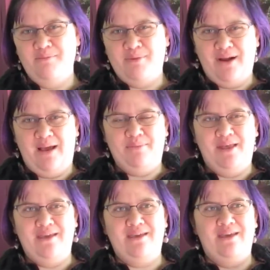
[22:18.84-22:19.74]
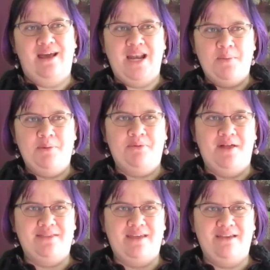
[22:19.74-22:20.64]
Bernat Blanket. I know people
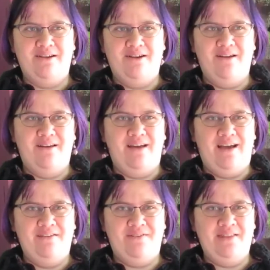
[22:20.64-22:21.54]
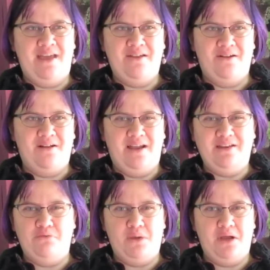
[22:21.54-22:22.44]
like that yarn. I find that yarn kind
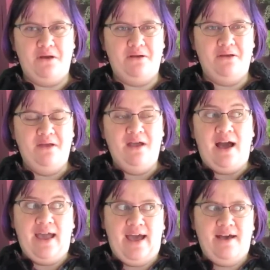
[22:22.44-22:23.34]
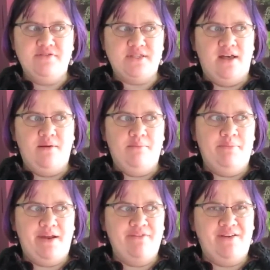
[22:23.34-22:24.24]
of weird. I have some,
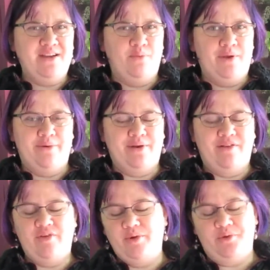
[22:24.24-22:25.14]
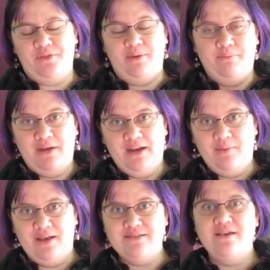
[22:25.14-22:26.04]
but I find it weird whenever I work with it. But
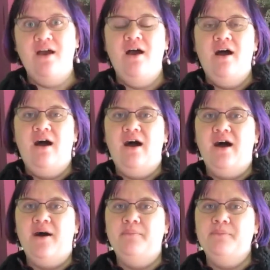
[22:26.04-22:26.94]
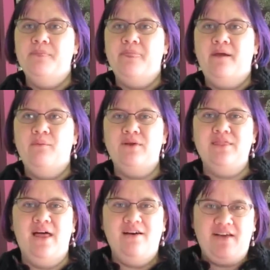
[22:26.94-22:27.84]
anyways, um, with
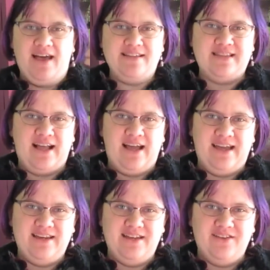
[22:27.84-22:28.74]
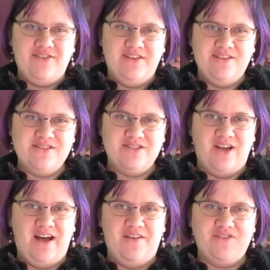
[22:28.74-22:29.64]
Love has that kind of
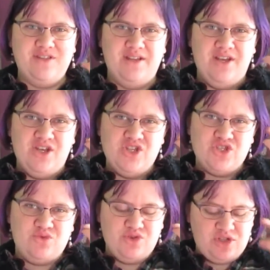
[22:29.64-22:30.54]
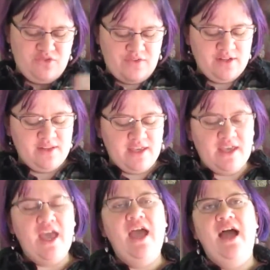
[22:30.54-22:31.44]
soft squishy
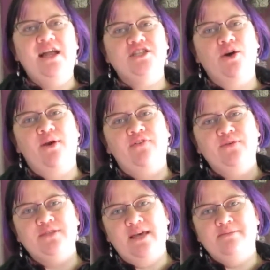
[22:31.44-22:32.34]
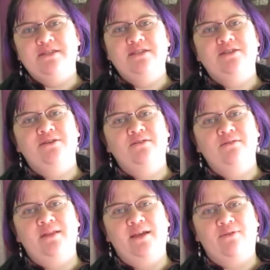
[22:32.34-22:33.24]
feeling. And so if you
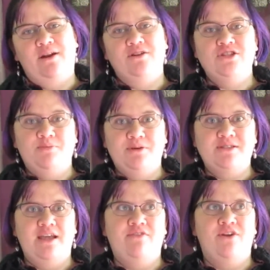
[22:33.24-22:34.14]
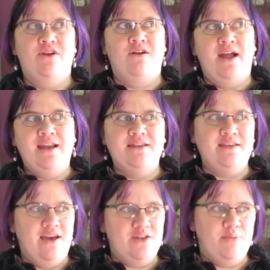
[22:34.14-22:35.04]
substitute like Red Heart Super Saver or any of
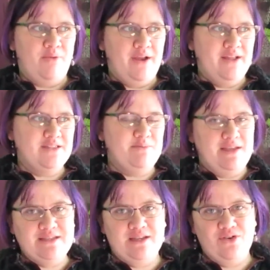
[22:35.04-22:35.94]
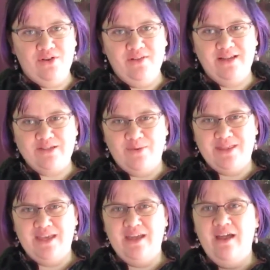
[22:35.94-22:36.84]
the other brands basic acrylics
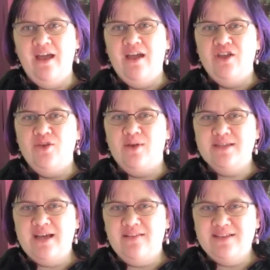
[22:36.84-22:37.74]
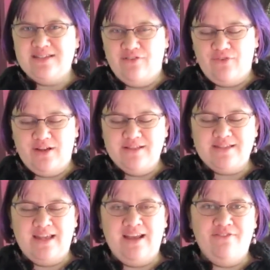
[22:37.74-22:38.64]
with it, you can tell a difference
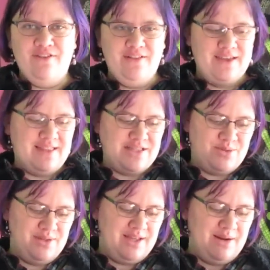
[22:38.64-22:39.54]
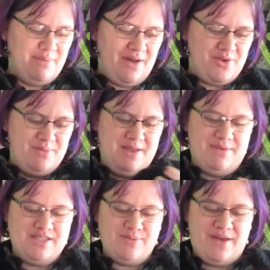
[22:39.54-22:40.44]
and I feel like that's really going to bother me in
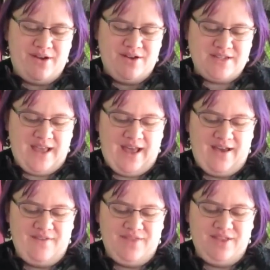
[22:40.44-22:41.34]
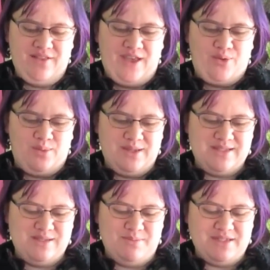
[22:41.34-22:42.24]
my sweater to have the like
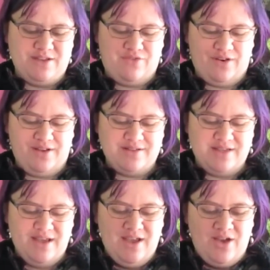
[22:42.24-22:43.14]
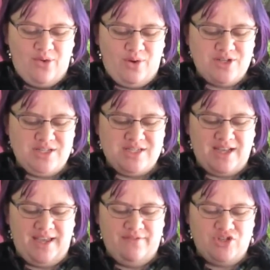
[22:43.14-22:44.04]
wrists be different or just to
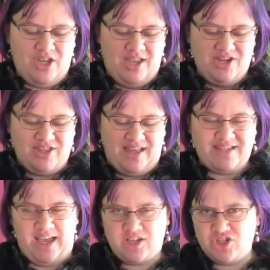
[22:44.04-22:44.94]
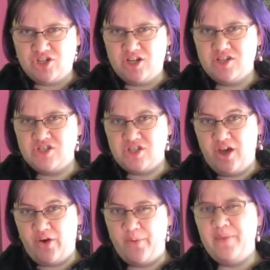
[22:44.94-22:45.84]
kind of change that texture.
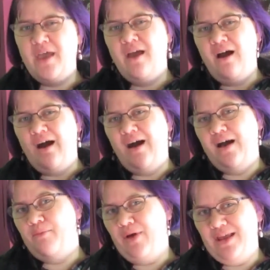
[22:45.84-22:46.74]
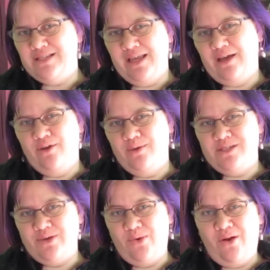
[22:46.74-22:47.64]
So I'm waiting till I go to a
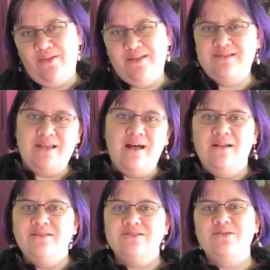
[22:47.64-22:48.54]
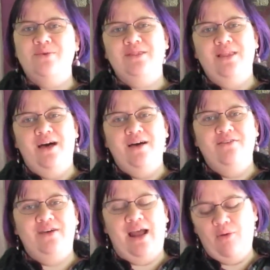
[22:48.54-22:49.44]
store that sells with
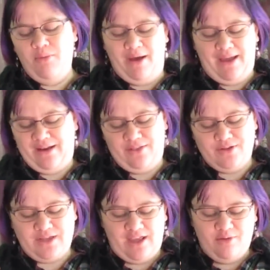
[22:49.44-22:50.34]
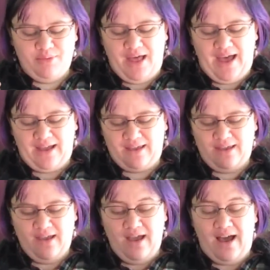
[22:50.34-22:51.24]
love and I will buy another skein of black.
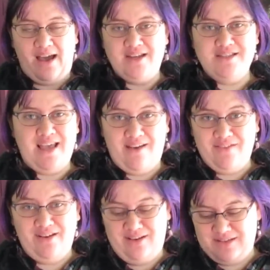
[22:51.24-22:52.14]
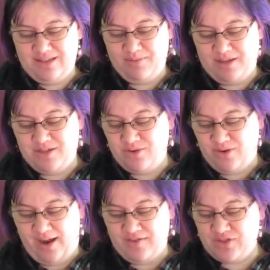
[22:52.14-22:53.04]
I just haven't honestly been to a
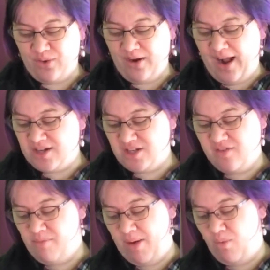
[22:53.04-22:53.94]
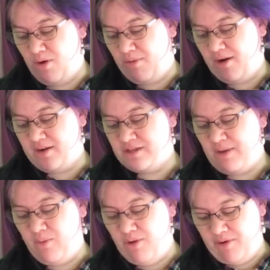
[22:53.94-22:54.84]
craft store or actually even my Walmart because
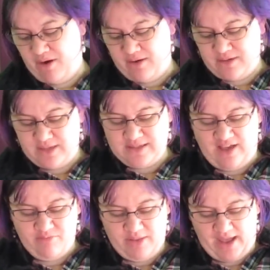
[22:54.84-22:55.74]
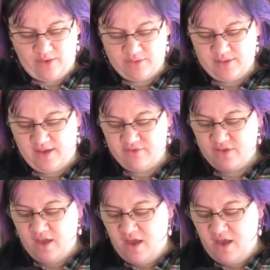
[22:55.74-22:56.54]
my Walmart does have black with love.